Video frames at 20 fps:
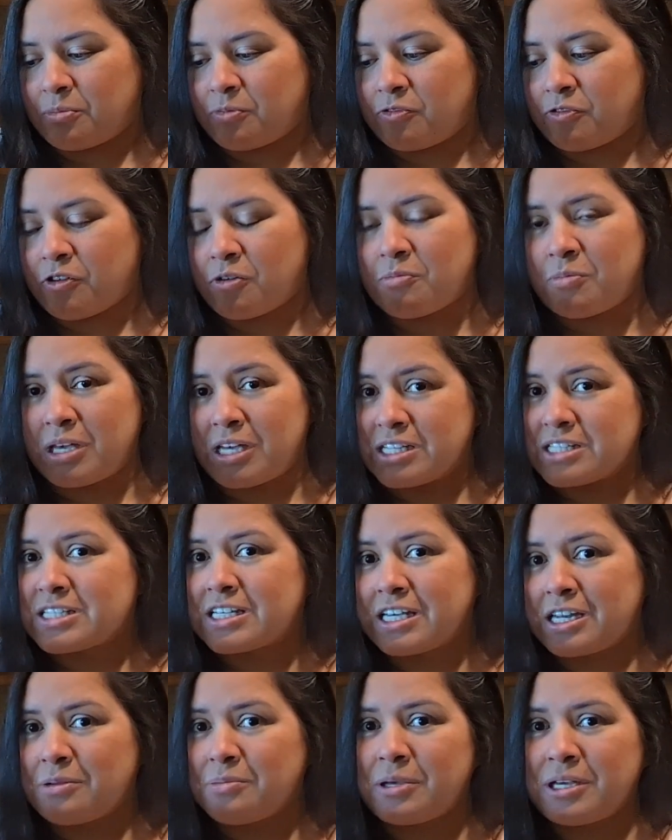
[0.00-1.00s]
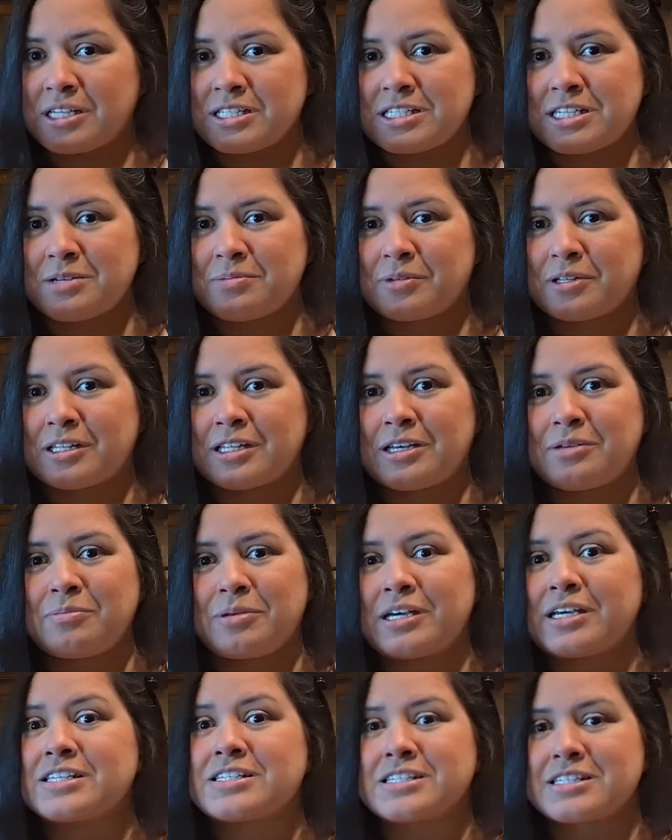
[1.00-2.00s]
For me, it's going to be a deep clean
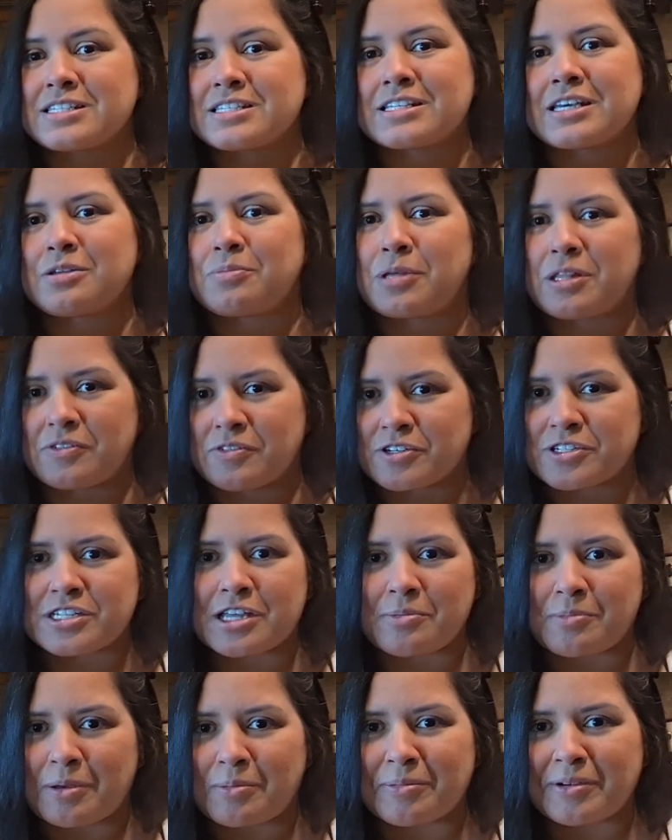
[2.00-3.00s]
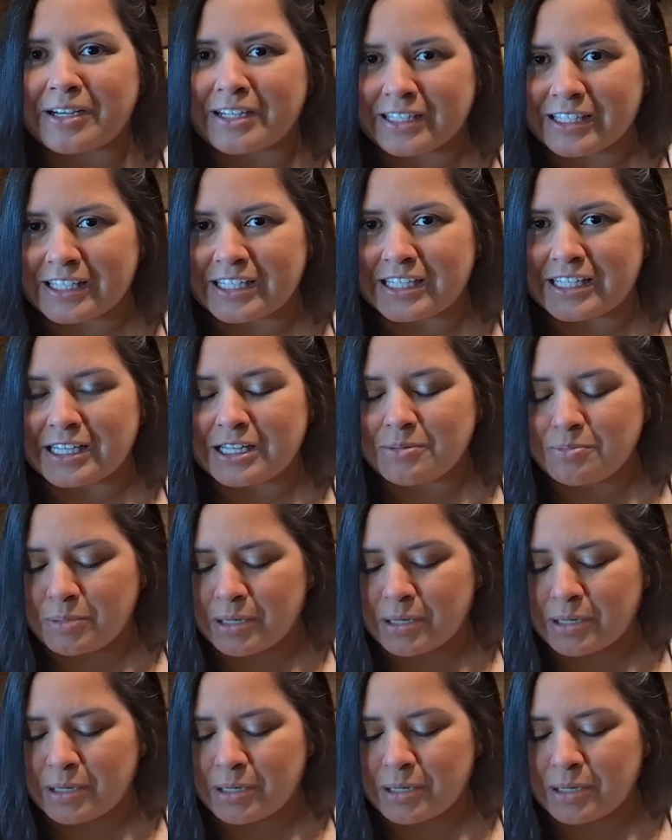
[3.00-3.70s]
because this is going to be the first time I'm going to clean it.